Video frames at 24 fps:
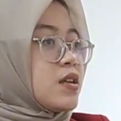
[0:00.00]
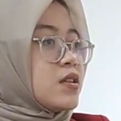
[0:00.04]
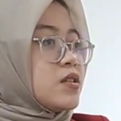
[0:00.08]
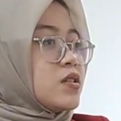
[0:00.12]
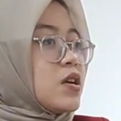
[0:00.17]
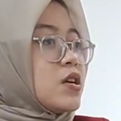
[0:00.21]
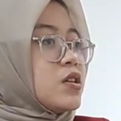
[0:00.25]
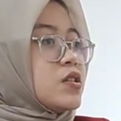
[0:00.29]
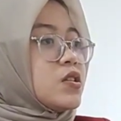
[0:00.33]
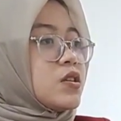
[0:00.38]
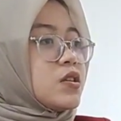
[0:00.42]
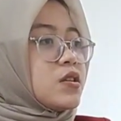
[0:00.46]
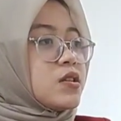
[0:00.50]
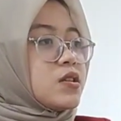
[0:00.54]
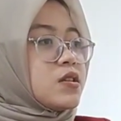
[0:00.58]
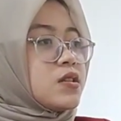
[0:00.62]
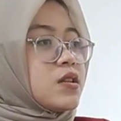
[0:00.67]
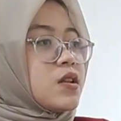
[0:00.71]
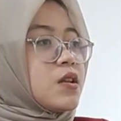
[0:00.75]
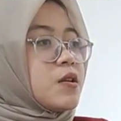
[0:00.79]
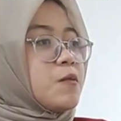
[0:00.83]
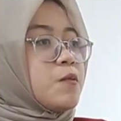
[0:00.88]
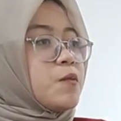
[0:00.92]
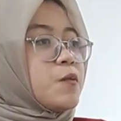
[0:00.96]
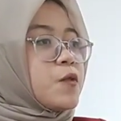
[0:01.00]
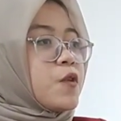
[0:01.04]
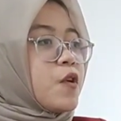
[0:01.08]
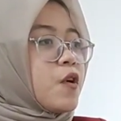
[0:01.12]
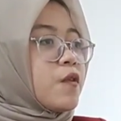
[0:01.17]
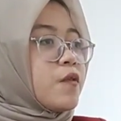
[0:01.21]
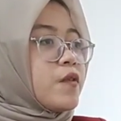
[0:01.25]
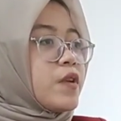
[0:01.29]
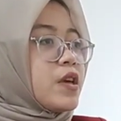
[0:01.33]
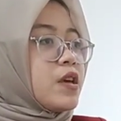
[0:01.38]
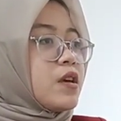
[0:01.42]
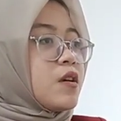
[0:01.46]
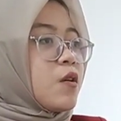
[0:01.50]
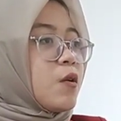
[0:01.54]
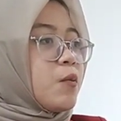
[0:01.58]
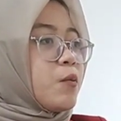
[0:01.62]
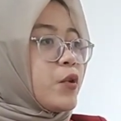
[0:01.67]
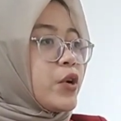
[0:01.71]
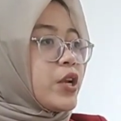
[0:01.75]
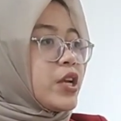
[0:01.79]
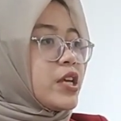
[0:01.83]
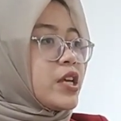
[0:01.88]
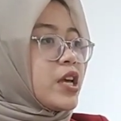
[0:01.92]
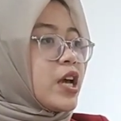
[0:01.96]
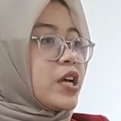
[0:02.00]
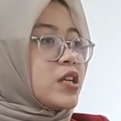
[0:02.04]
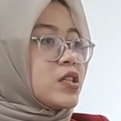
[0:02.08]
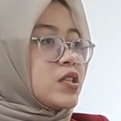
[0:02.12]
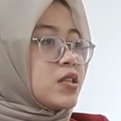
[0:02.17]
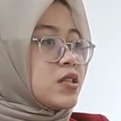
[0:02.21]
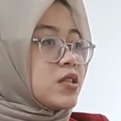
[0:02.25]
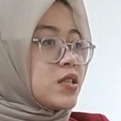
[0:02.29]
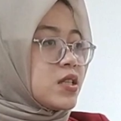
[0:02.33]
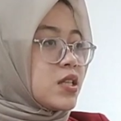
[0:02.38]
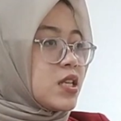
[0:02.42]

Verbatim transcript: such as improving communication